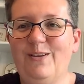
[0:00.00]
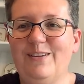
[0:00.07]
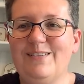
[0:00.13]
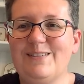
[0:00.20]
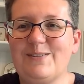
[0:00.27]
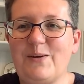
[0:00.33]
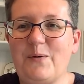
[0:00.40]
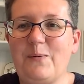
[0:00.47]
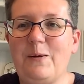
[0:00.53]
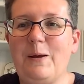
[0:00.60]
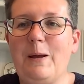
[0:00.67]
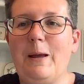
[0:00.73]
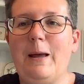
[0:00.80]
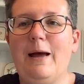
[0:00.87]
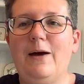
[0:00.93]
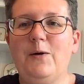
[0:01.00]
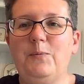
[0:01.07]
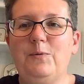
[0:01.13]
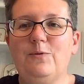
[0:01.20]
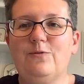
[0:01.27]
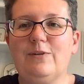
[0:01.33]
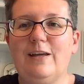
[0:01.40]
So I hope
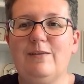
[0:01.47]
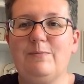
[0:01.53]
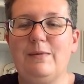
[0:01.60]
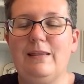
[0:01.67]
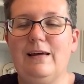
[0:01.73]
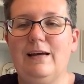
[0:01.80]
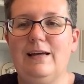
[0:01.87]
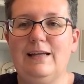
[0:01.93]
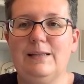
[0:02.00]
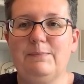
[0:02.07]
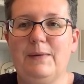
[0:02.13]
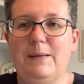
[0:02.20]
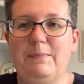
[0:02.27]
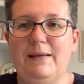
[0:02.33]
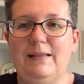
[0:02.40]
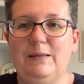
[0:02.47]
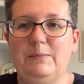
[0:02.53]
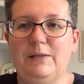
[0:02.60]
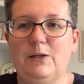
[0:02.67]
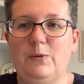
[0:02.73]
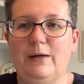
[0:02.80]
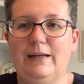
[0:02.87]
you'll forgive me that it might be a little
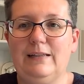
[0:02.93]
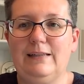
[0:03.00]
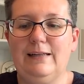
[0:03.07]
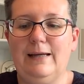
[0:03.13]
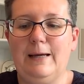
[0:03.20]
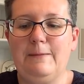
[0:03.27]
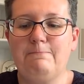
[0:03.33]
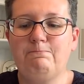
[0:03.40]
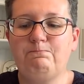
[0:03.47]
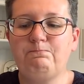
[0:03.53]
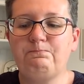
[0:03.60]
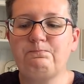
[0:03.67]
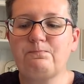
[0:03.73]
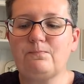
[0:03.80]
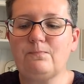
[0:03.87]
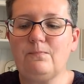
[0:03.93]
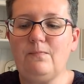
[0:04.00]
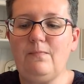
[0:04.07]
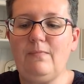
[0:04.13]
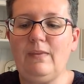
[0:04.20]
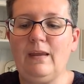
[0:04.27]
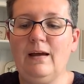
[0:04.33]
bit quick today.
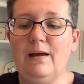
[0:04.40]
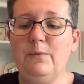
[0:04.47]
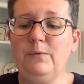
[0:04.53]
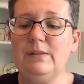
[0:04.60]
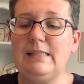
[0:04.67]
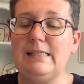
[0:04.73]
I want to